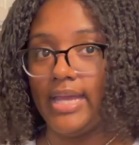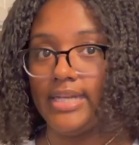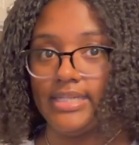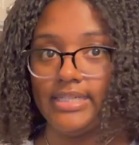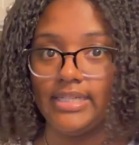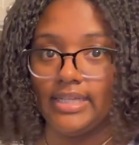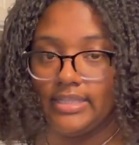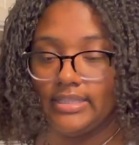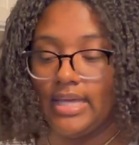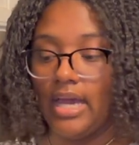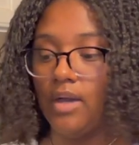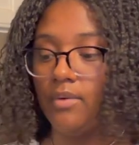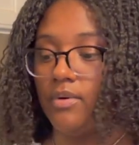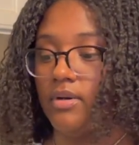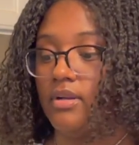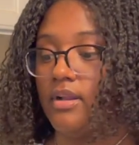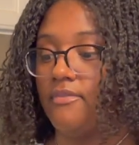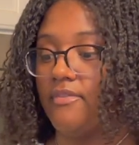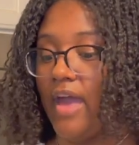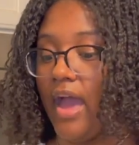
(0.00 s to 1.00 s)
didn't get that
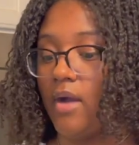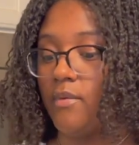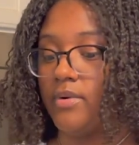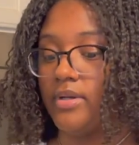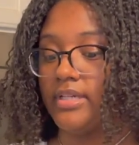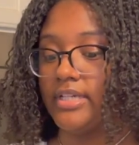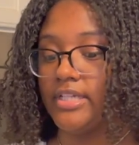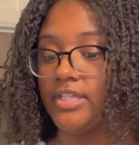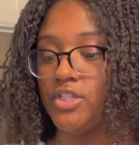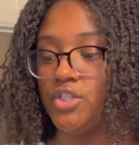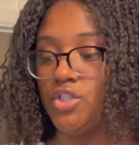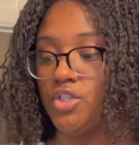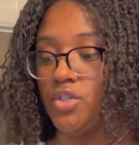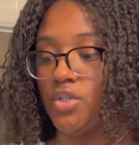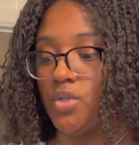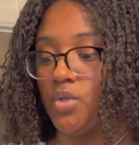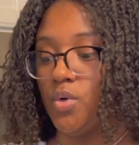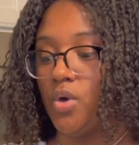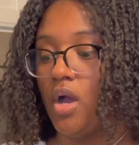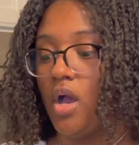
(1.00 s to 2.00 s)
one. That one can
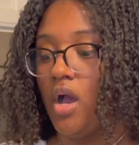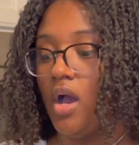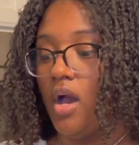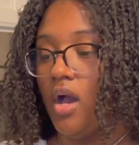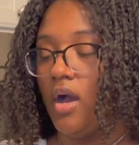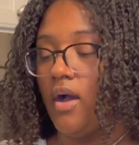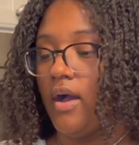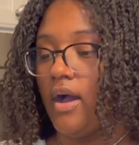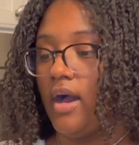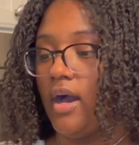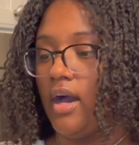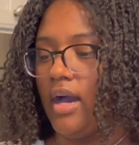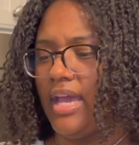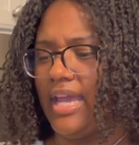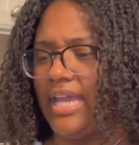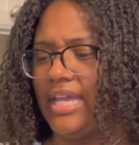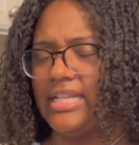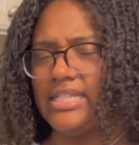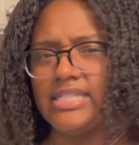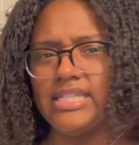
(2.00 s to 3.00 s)
do
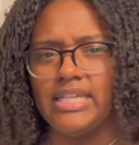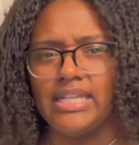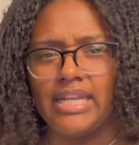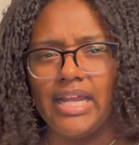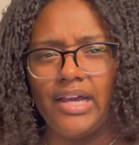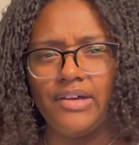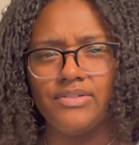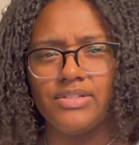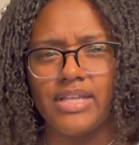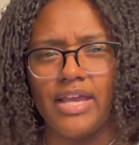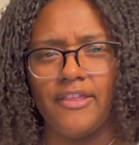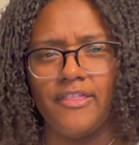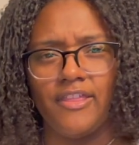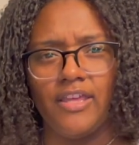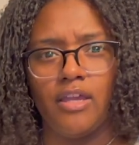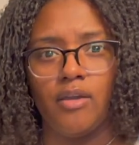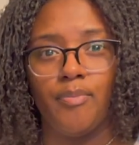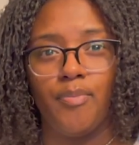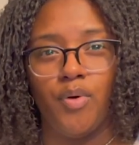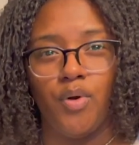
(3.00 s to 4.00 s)
18 ounce, I
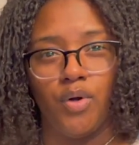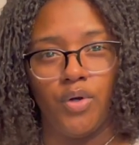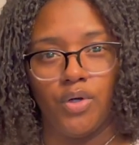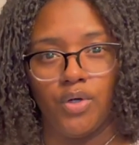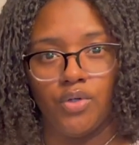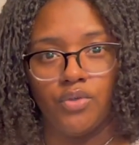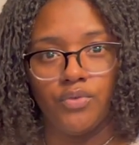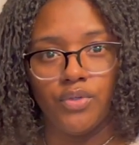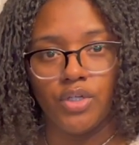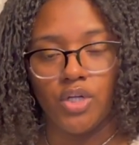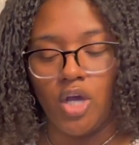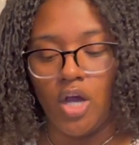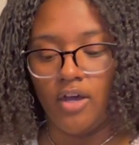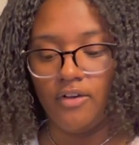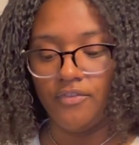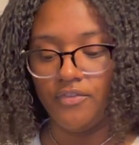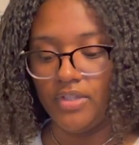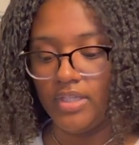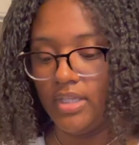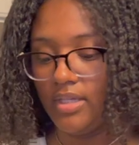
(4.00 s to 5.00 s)
think, pour over
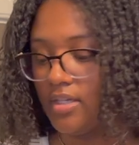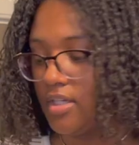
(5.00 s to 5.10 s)
coffee